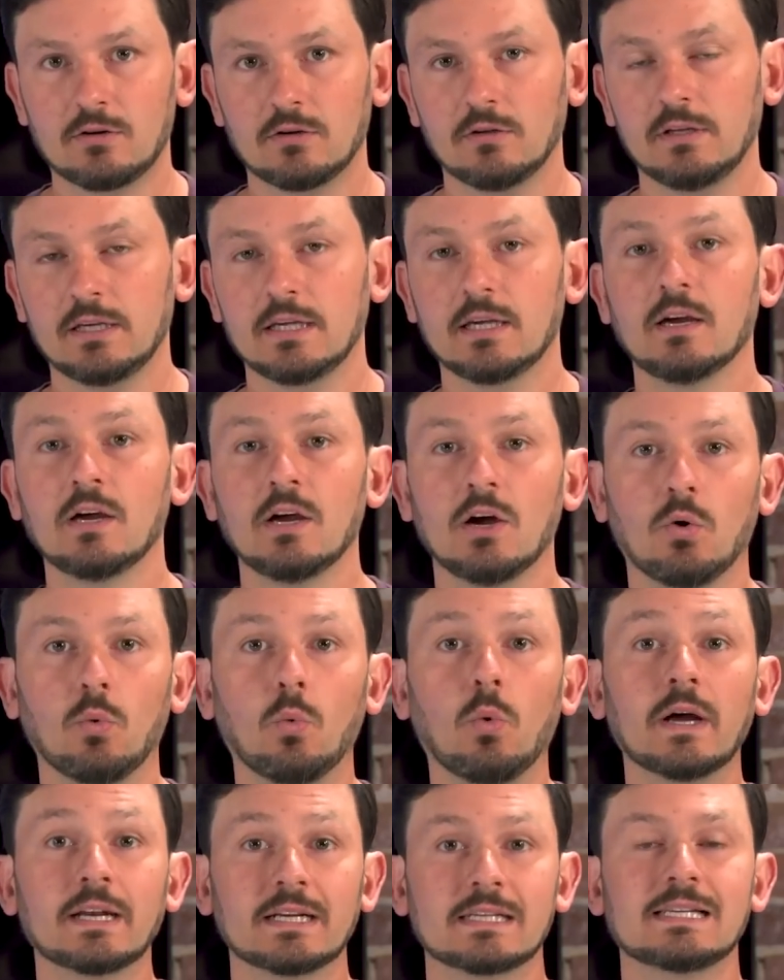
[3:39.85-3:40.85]
early
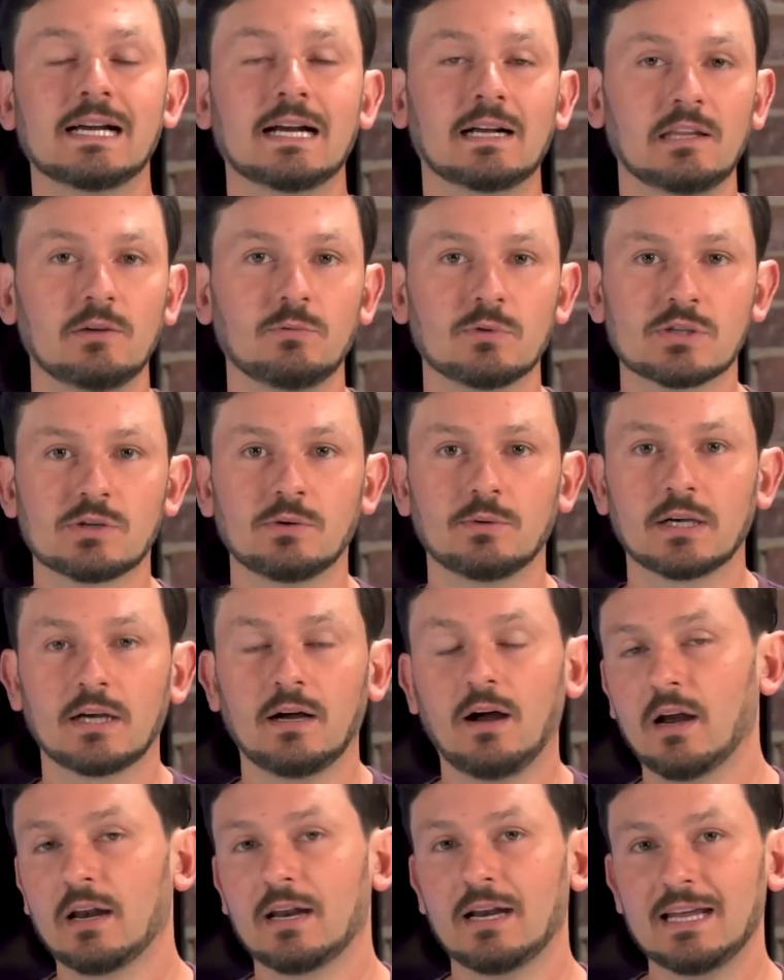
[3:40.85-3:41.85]
what exactly was going on.